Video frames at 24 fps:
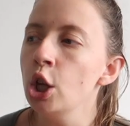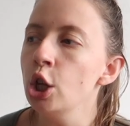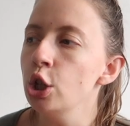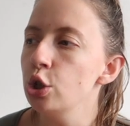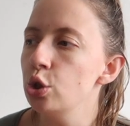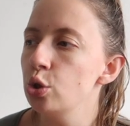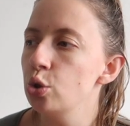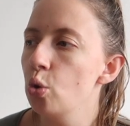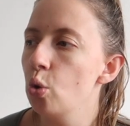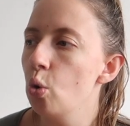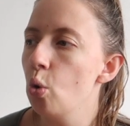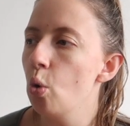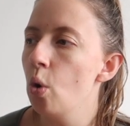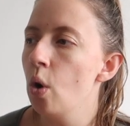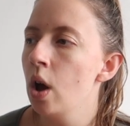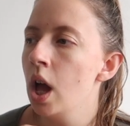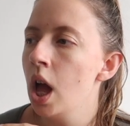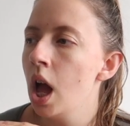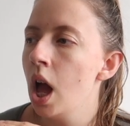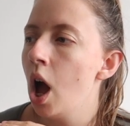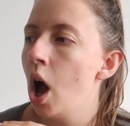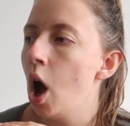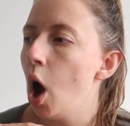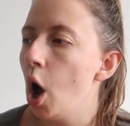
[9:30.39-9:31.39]
So
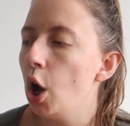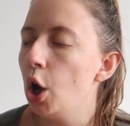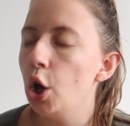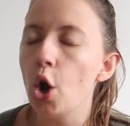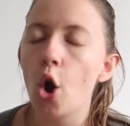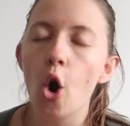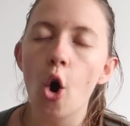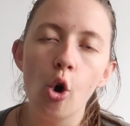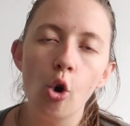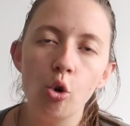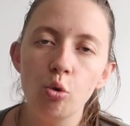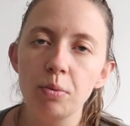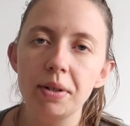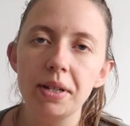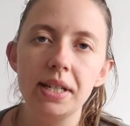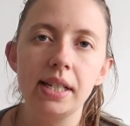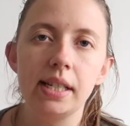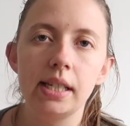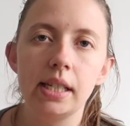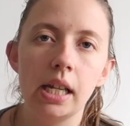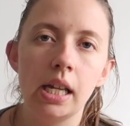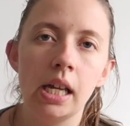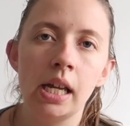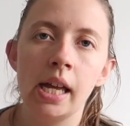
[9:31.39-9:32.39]
all we
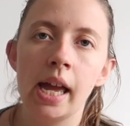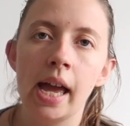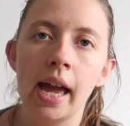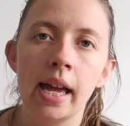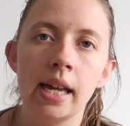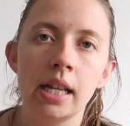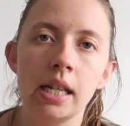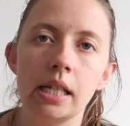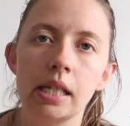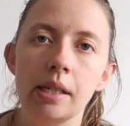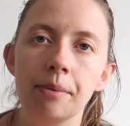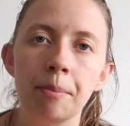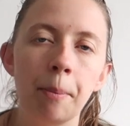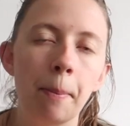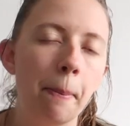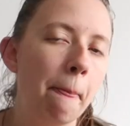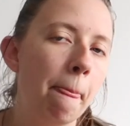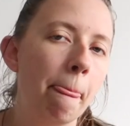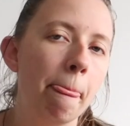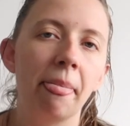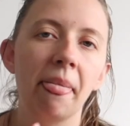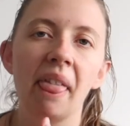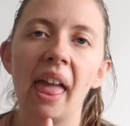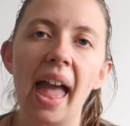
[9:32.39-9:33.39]
say is
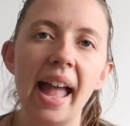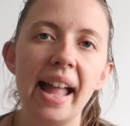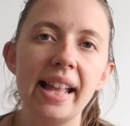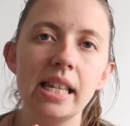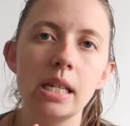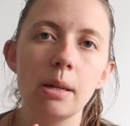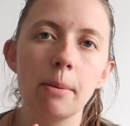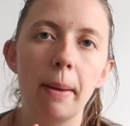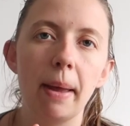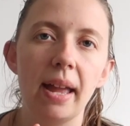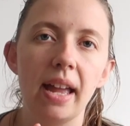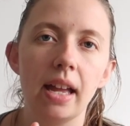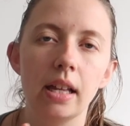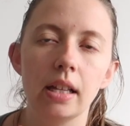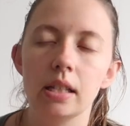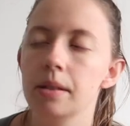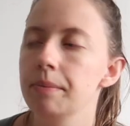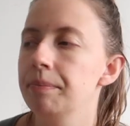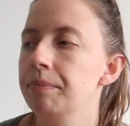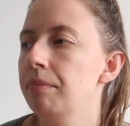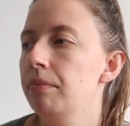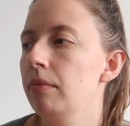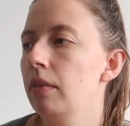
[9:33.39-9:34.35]
into bed